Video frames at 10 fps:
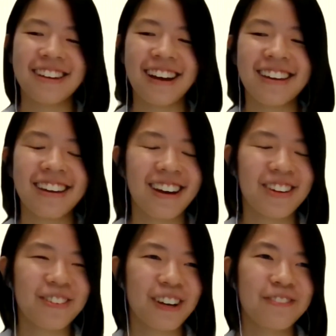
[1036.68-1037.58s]

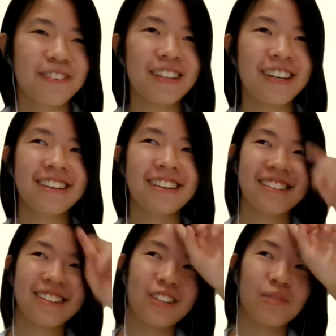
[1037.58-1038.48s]
I feel like
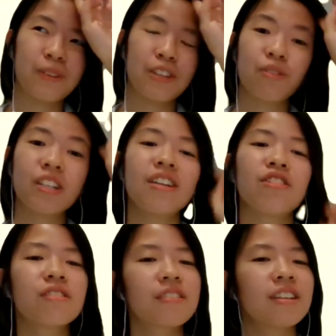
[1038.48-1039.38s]
it's really
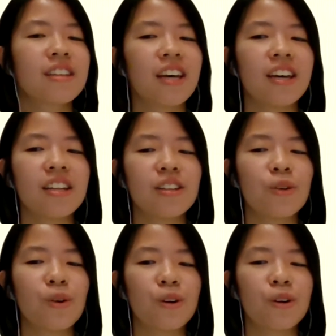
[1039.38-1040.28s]
interesting that
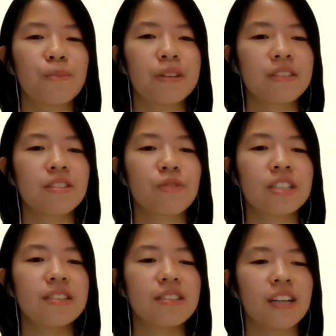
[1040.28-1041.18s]
your business
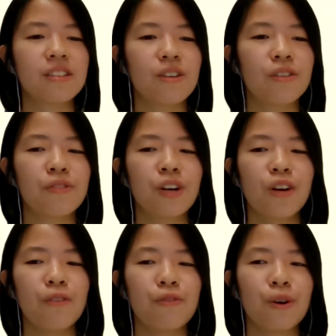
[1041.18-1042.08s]
really started off
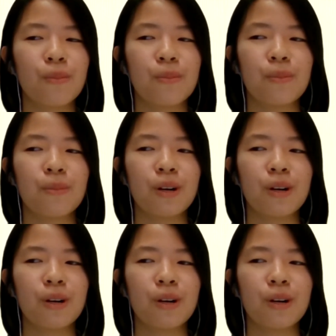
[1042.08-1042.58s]
from